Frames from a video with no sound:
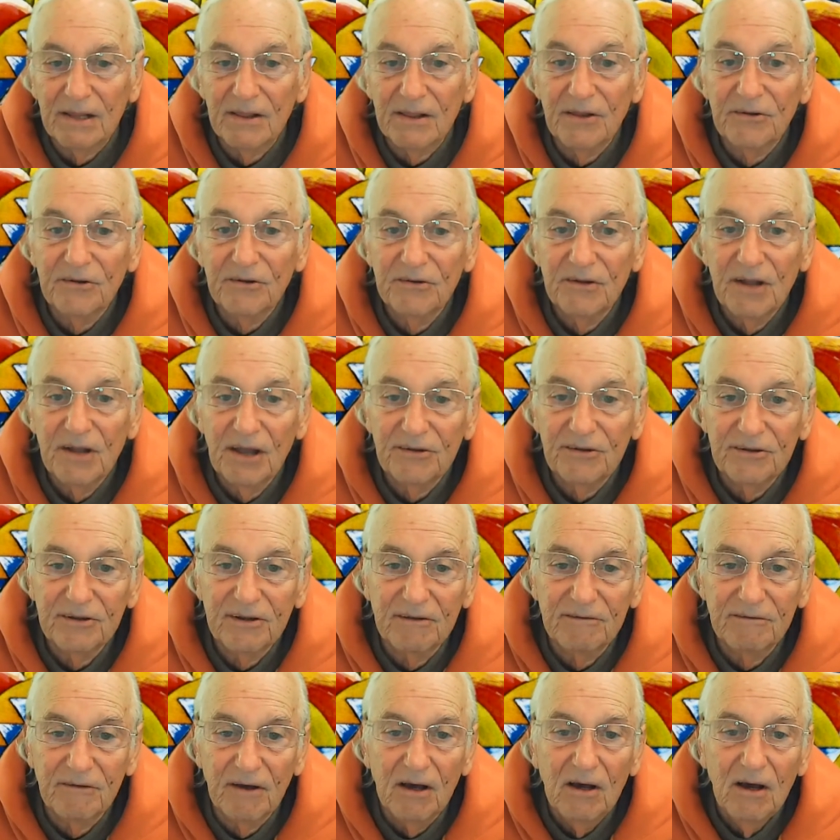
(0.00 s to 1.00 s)
this nest of
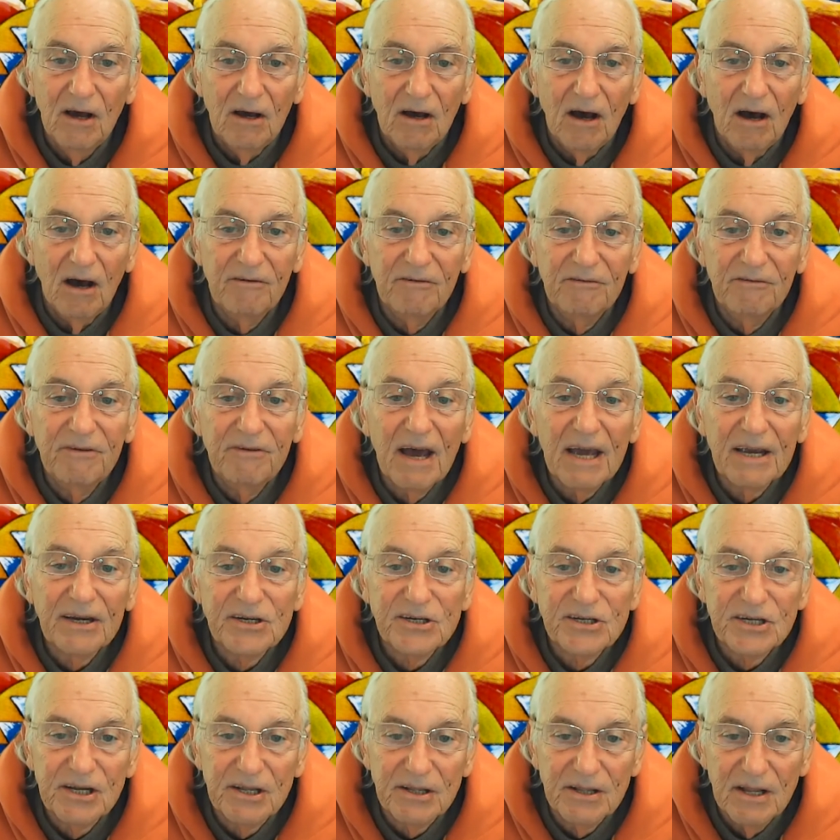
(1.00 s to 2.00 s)

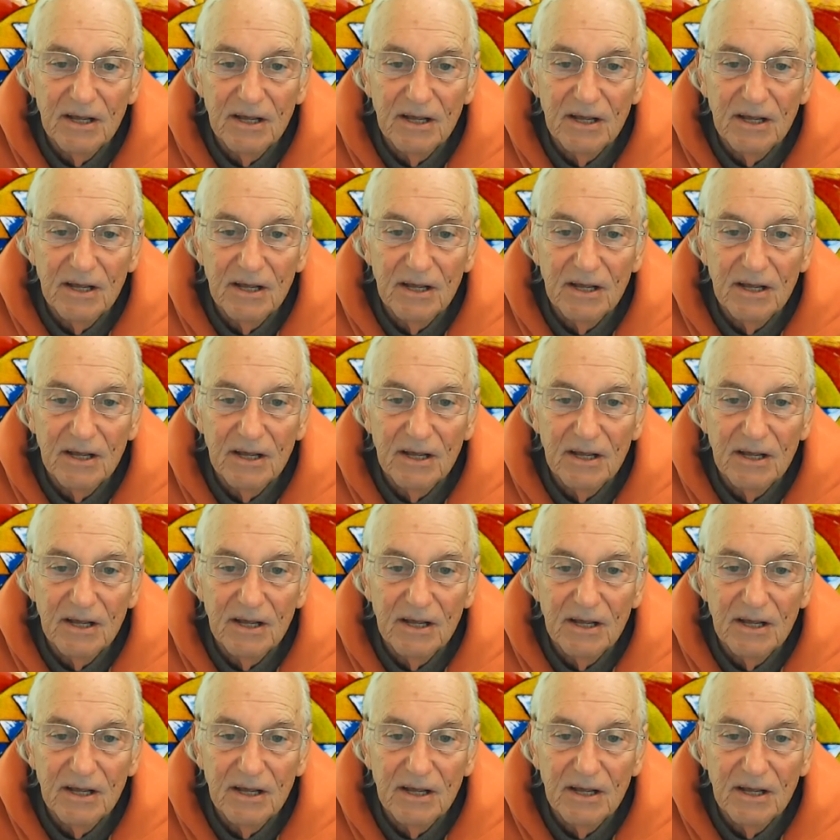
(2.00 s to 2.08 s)
affection,